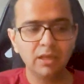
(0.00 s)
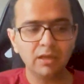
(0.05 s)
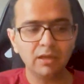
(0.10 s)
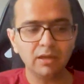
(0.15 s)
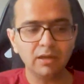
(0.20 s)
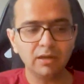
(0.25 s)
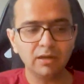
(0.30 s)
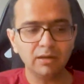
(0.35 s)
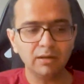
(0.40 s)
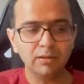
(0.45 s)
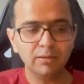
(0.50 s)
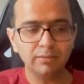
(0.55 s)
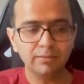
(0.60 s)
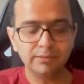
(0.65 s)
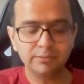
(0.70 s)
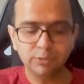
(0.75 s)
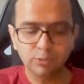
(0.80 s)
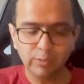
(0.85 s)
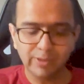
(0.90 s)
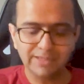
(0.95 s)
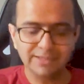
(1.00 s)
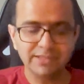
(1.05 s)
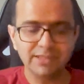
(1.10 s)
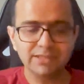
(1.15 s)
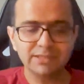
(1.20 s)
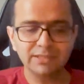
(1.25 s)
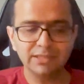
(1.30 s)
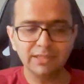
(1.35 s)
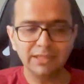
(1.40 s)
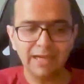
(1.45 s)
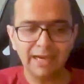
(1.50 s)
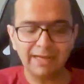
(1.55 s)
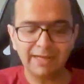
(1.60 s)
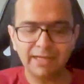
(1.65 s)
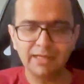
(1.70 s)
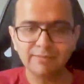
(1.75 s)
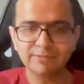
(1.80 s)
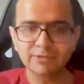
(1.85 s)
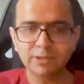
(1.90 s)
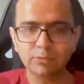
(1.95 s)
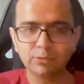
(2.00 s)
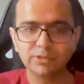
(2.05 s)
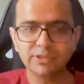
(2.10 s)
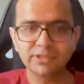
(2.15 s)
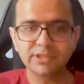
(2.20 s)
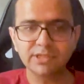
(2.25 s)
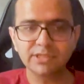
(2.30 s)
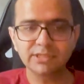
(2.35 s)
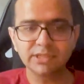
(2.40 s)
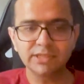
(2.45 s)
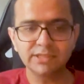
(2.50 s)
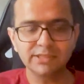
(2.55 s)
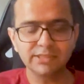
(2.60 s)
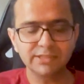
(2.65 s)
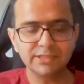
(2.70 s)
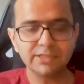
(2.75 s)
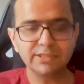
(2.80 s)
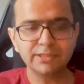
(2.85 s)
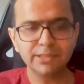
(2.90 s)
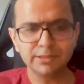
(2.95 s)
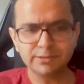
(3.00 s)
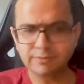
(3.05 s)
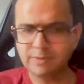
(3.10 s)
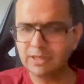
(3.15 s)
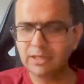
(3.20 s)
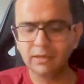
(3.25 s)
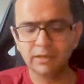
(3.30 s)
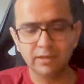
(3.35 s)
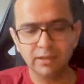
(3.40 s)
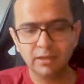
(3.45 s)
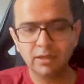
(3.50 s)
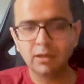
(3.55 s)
do exist in LATAM, Southeast Asia, GCC as well.